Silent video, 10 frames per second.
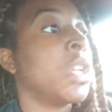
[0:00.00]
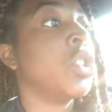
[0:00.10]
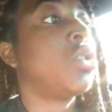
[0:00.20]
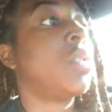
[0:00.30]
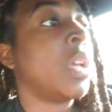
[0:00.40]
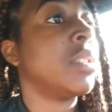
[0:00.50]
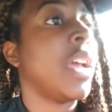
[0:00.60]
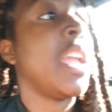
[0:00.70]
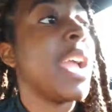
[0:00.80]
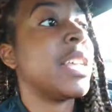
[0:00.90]
and things
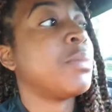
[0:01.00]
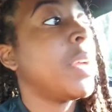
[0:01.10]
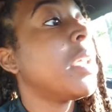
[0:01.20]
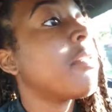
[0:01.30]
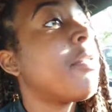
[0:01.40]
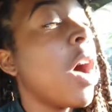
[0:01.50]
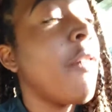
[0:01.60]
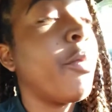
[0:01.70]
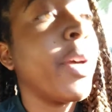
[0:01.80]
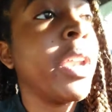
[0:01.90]
that he has been
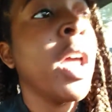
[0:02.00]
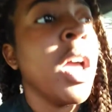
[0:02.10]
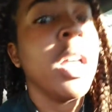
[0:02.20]
involved with,